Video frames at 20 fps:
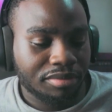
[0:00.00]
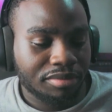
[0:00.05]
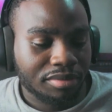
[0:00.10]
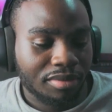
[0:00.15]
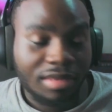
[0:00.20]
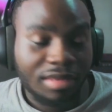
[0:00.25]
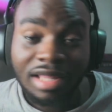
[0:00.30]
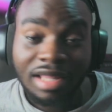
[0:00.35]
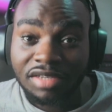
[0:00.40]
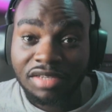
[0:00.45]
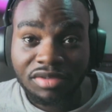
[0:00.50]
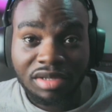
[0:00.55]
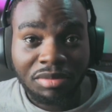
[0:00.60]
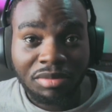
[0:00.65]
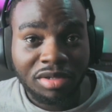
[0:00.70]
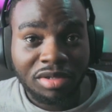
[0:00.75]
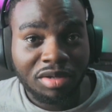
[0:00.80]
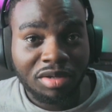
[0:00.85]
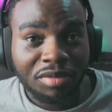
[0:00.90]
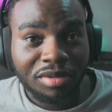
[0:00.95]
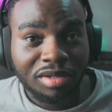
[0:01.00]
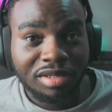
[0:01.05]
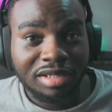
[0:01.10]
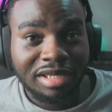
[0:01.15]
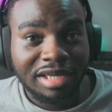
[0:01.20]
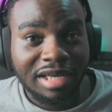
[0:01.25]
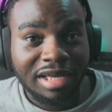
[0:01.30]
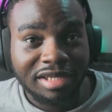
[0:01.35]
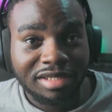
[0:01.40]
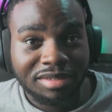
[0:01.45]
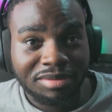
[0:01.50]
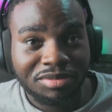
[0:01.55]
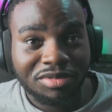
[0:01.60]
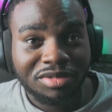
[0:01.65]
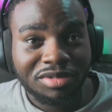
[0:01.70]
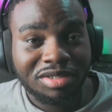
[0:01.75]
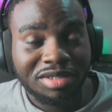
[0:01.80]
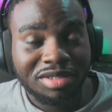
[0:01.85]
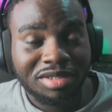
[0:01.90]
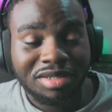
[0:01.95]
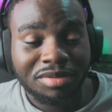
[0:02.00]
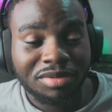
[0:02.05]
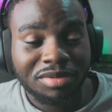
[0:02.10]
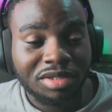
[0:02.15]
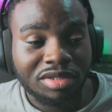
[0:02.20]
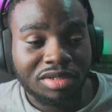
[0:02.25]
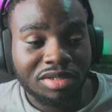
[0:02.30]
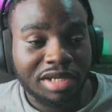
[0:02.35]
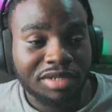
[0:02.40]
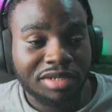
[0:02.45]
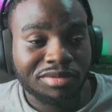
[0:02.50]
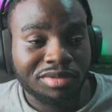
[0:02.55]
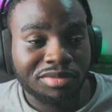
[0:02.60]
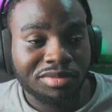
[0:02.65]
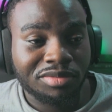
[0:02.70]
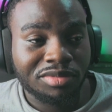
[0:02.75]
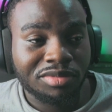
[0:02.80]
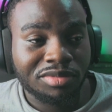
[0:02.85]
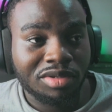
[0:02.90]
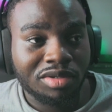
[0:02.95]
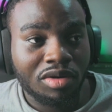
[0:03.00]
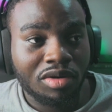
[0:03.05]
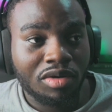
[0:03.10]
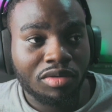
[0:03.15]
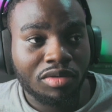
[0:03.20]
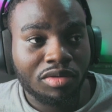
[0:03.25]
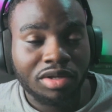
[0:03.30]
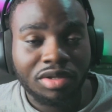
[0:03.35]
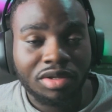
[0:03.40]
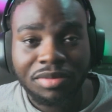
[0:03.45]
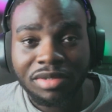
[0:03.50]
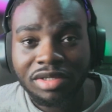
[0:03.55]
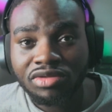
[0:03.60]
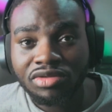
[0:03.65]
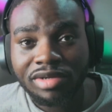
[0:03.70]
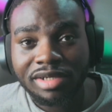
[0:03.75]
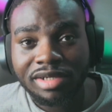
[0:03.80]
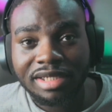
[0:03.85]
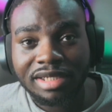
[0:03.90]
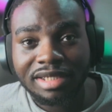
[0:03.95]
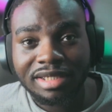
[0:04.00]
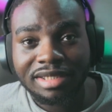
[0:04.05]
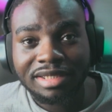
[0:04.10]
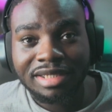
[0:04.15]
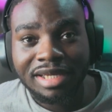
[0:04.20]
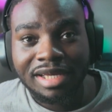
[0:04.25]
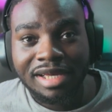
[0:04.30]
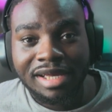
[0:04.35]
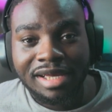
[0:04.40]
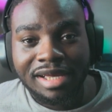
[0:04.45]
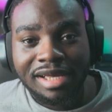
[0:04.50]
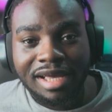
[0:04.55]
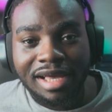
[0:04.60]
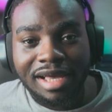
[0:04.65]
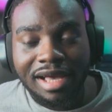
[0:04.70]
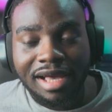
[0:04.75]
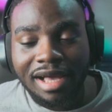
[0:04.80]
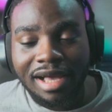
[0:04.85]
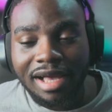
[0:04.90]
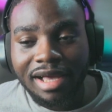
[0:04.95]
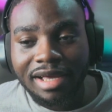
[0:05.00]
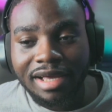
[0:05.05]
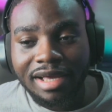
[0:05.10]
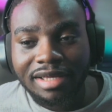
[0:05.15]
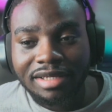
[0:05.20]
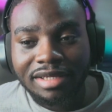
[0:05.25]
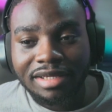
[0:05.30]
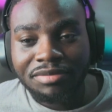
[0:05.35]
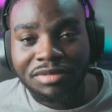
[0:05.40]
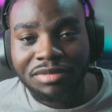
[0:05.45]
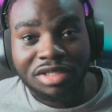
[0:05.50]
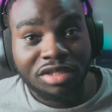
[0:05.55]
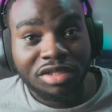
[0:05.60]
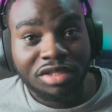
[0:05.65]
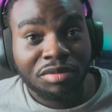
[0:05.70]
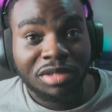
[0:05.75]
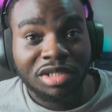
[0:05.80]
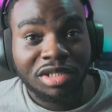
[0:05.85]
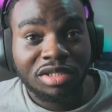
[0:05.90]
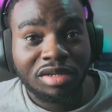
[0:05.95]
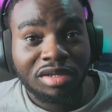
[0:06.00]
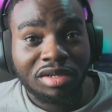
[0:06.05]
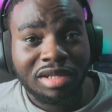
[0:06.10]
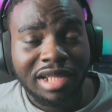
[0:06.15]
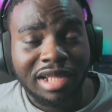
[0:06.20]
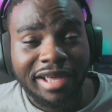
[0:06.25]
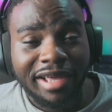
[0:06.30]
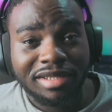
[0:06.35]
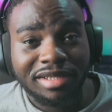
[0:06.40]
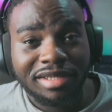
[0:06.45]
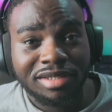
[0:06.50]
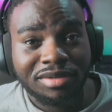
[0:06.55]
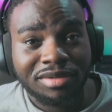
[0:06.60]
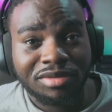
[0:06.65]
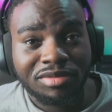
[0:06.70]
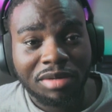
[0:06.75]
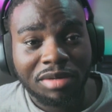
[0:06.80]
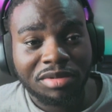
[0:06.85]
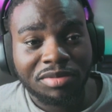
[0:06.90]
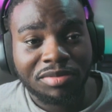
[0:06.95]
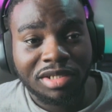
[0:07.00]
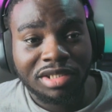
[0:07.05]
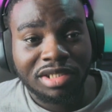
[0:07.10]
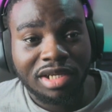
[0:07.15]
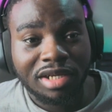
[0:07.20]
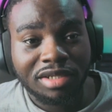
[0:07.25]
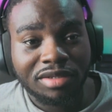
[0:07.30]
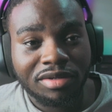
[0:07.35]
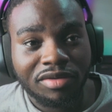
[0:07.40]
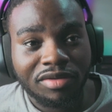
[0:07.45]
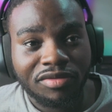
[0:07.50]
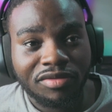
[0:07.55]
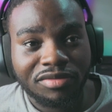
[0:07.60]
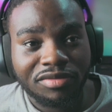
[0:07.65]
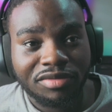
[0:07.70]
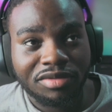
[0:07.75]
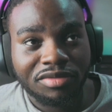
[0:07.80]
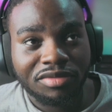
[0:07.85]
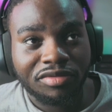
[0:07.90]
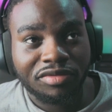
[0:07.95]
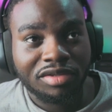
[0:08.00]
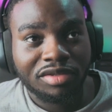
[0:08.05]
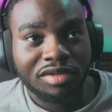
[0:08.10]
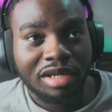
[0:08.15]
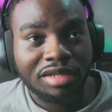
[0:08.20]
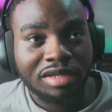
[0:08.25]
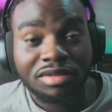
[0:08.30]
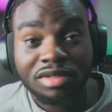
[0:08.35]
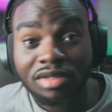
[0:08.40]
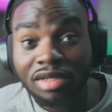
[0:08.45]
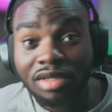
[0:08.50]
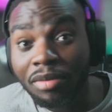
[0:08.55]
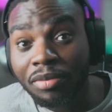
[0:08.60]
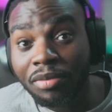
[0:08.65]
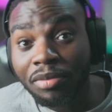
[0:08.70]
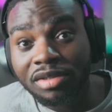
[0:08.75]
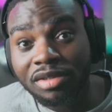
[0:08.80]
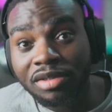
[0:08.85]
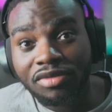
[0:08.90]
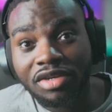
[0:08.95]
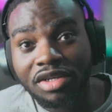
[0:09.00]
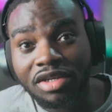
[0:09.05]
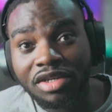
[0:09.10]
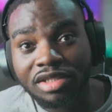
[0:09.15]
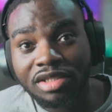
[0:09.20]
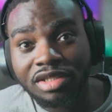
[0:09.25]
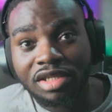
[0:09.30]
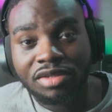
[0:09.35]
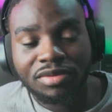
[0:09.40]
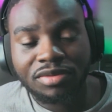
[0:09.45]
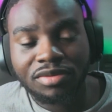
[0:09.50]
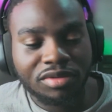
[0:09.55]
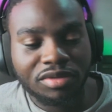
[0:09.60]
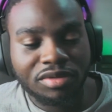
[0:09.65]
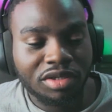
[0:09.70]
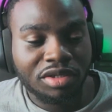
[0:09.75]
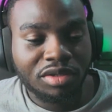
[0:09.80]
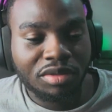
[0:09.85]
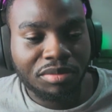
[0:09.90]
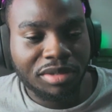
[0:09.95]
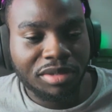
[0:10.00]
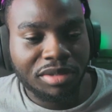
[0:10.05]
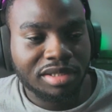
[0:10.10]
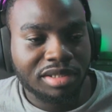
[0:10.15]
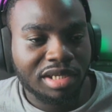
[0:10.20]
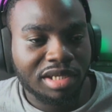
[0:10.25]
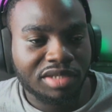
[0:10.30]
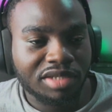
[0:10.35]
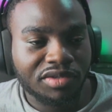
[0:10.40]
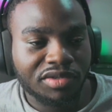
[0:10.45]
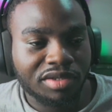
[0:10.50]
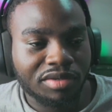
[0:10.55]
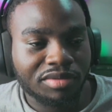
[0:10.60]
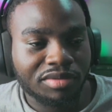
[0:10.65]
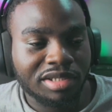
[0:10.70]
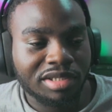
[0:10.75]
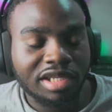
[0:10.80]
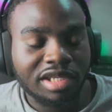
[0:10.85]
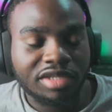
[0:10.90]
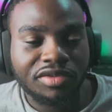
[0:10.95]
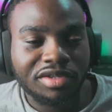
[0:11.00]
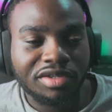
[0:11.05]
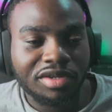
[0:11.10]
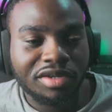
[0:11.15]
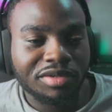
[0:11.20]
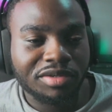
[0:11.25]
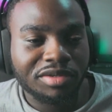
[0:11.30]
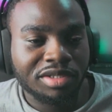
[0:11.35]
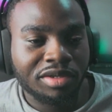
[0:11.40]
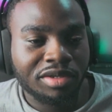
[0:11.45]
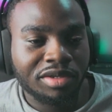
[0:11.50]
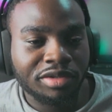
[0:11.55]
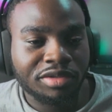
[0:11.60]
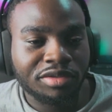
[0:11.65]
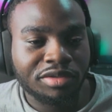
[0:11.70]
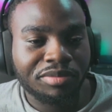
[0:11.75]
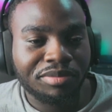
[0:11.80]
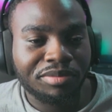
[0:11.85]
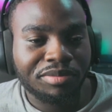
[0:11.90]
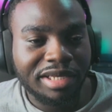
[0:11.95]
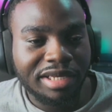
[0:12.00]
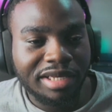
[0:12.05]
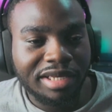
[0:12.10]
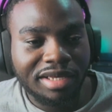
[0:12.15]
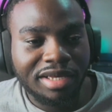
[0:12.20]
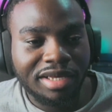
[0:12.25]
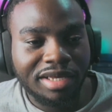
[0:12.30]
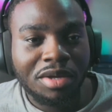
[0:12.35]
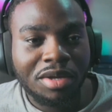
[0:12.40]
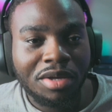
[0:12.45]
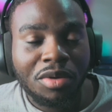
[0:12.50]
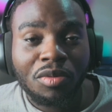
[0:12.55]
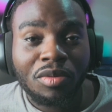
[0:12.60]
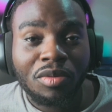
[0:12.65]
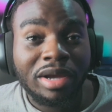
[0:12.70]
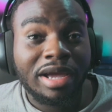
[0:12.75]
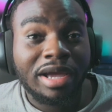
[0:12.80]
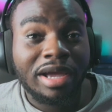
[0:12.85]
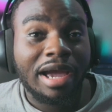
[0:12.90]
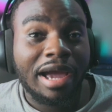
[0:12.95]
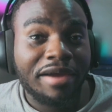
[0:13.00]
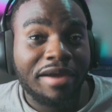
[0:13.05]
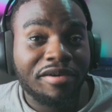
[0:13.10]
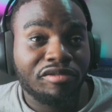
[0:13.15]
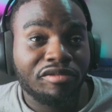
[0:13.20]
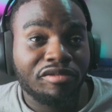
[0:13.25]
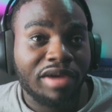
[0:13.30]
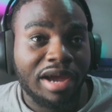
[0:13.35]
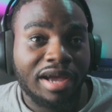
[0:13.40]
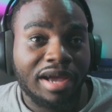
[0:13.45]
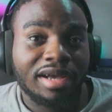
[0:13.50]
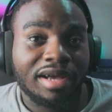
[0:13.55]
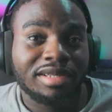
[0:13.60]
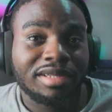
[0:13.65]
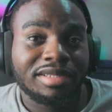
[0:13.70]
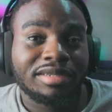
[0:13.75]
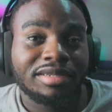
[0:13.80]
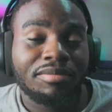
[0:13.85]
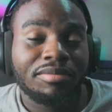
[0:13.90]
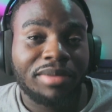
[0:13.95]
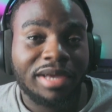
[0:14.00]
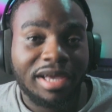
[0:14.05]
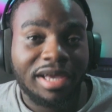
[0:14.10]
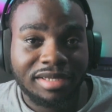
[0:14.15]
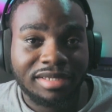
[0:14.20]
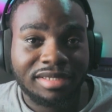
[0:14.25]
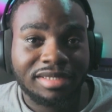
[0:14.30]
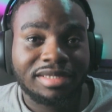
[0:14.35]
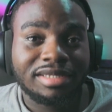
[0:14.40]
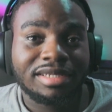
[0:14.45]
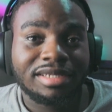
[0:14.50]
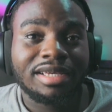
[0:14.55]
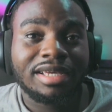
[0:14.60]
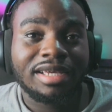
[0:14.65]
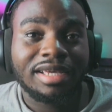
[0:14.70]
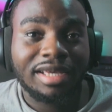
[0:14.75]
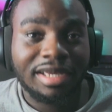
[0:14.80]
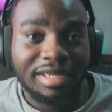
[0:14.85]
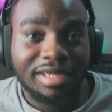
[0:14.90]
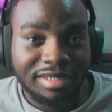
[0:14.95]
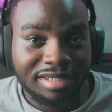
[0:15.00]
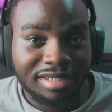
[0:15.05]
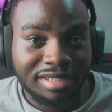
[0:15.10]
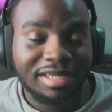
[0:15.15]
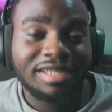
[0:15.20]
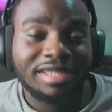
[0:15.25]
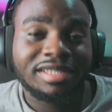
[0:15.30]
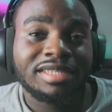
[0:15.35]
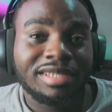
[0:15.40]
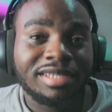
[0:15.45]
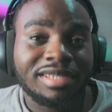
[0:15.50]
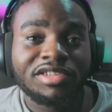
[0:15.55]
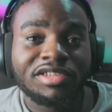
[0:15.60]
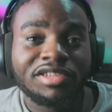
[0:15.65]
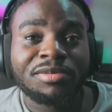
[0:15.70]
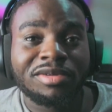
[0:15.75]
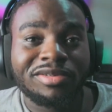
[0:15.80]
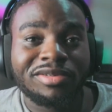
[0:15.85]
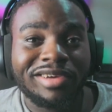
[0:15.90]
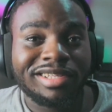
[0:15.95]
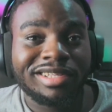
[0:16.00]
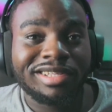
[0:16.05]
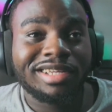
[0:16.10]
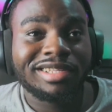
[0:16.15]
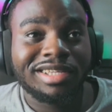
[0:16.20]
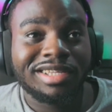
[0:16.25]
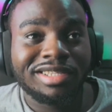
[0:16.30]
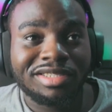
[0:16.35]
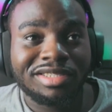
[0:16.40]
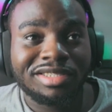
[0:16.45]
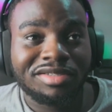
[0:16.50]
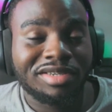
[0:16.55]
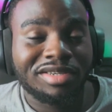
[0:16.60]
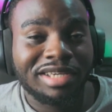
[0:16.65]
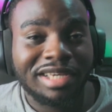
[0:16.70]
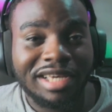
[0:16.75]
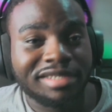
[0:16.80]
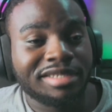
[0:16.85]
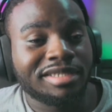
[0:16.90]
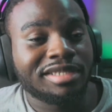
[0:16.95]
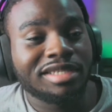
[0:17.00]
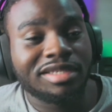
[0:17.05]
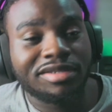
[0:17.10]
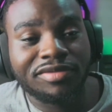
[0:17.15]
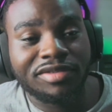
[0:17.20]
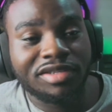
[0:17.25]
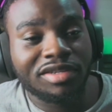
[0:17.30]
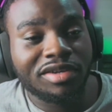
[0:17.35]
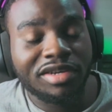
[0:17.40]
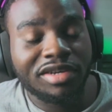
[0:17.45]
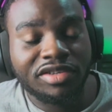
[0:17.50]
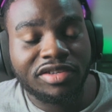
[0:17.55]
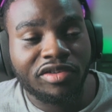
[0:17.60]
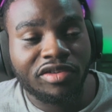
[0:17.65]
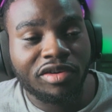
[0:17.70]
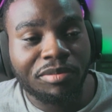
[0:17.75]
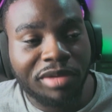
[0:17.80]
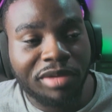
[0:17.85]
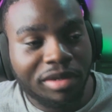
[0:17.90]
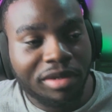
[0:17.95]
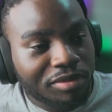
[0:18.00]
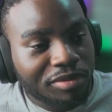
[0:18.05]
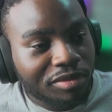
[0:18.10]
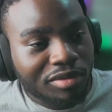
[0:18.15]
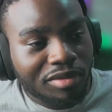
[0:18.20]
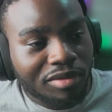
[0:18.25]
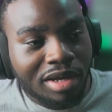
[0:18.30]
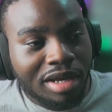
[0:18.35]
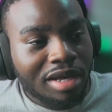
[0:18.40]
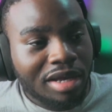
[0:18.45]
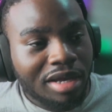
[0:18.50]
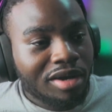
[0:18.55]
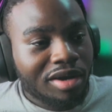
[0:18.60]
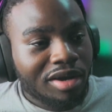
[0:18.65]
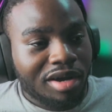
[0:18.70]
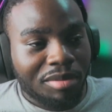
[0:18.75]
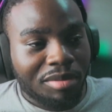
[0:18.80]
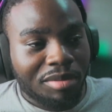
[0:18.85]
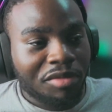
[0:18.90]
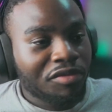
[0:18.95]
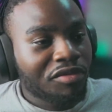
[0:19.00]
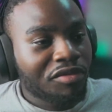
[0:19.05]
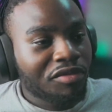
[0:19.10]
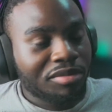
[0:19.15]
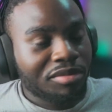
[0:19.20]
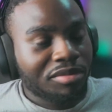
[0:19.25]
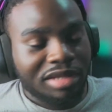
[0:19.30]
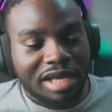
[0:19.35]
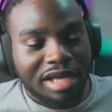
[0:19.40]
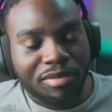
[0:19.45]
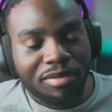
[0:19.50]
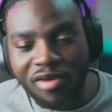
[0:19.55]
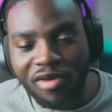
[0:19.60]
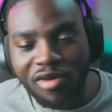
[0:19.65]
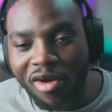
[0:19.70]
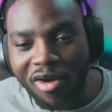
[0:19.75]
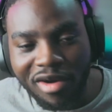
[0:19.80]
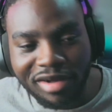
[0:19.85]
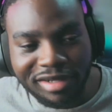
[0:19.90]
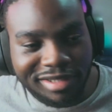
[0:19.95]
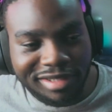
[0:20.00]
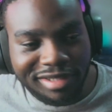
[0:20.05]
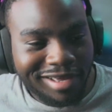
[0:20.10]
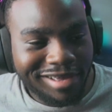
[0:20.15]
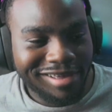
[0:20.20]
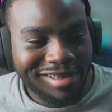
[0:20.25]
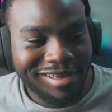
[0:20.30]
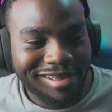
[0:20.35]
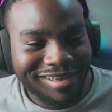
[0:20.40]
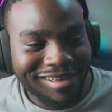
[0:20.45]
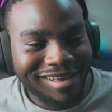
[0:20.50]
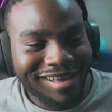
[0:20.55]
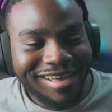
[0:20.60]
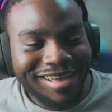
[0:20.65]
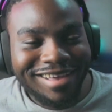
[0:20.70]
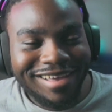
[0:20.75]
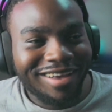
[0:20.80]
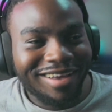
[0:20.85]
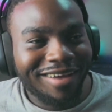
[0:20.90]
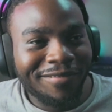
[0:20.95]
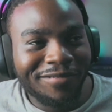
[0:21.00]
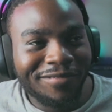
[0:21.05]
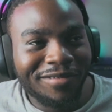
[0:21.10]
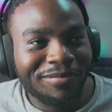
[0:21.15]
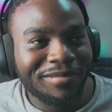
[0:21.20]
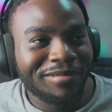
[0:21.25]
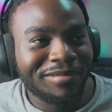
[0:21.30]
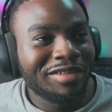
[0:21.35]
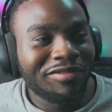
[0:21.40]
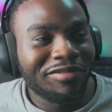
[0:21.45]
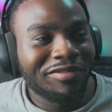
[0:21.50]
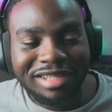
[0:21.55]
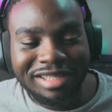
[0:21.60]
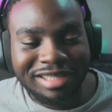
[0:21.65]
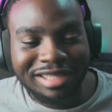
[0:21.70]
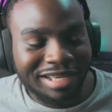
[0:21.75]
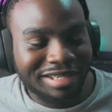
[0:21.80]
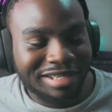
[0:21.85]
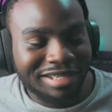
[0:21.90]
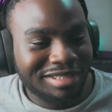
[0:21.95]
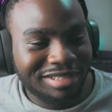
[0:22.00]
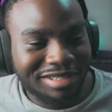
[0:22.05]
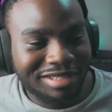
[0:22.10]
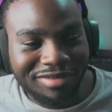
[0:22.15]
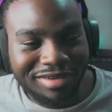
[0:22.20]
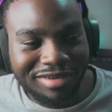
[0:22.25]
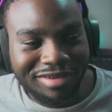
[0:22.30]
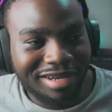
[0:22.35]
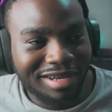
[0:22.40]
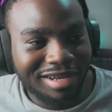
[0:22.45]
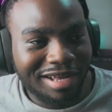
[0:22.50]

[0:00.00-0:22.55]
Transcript: next video I'm going to upload in, guys, which is something you guys are all going to be interested in. Make sure you like and subscribe to my channel and turn on post notifications as well, so you don't miss the next video. The next video is going to be where I rank the best internet service provider in Nigeria. Yes, this video is for people coming from the abroad, coming from living in Nigeria,